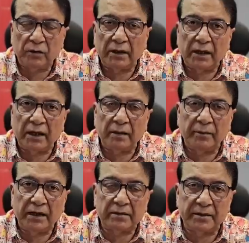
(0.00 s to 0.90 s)
The
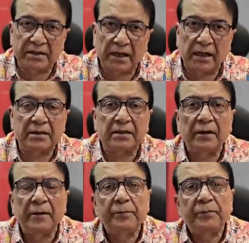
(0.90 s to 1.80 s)
land-based missiles,
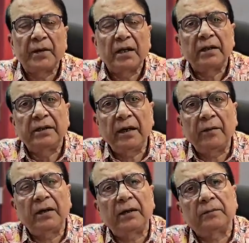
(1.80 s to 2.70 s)
they
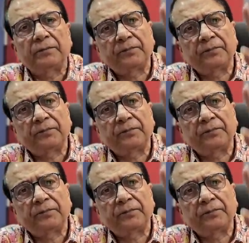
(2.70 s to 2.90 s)
will